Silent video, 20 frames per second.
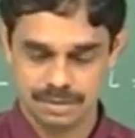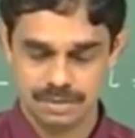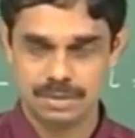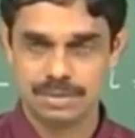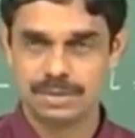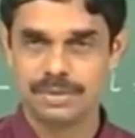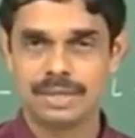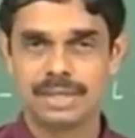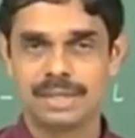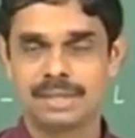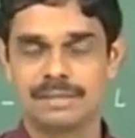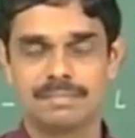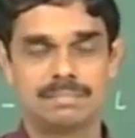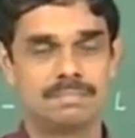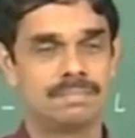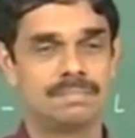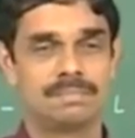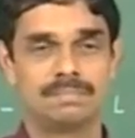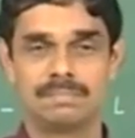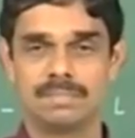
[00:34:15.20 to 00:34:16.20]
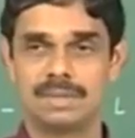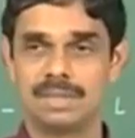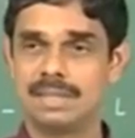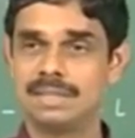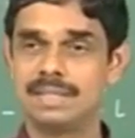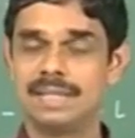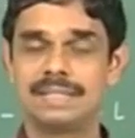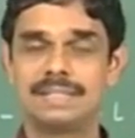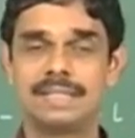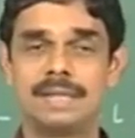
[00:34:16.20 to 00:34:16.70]
Or you can,
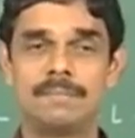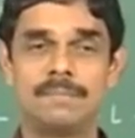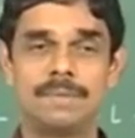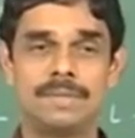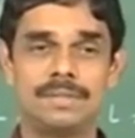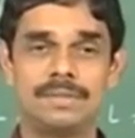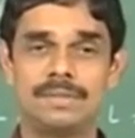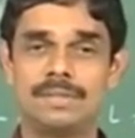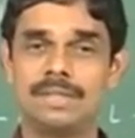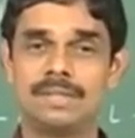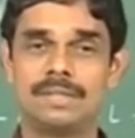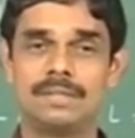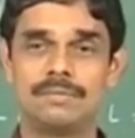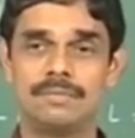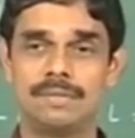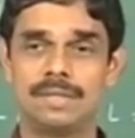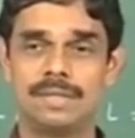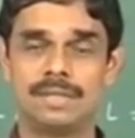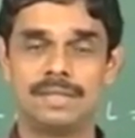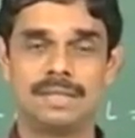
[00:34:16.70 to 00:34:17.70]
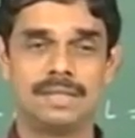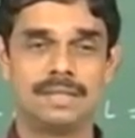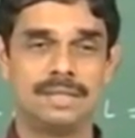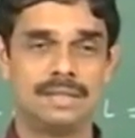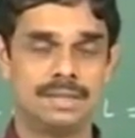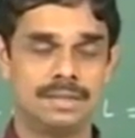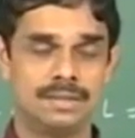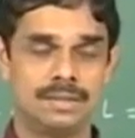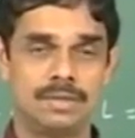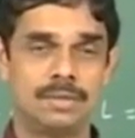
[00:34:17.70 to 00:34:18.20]
other example is to think of a
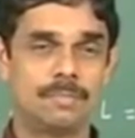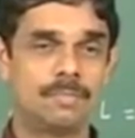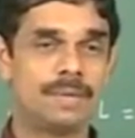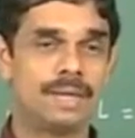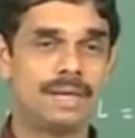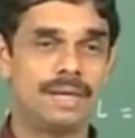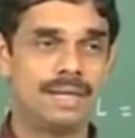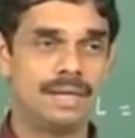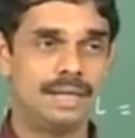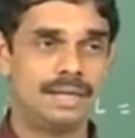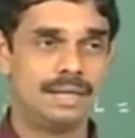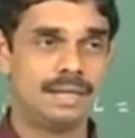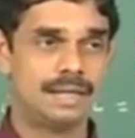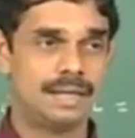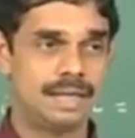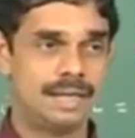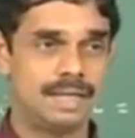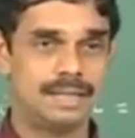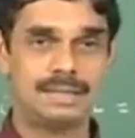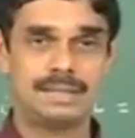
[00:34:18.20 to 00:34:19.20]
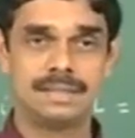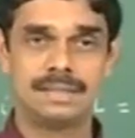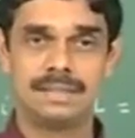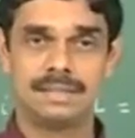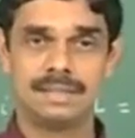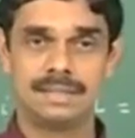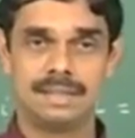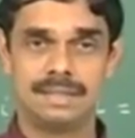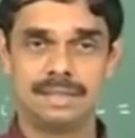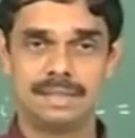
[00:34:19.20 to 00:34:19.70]
droplet laden gas
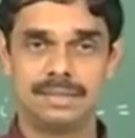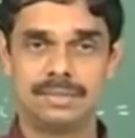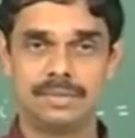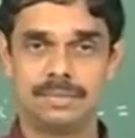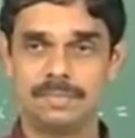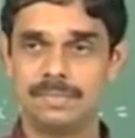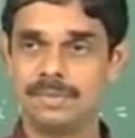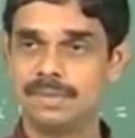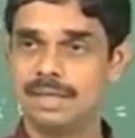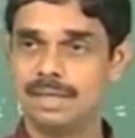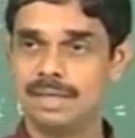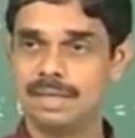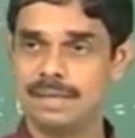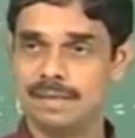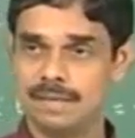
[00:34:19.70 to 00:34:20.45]
inside a tube, okay.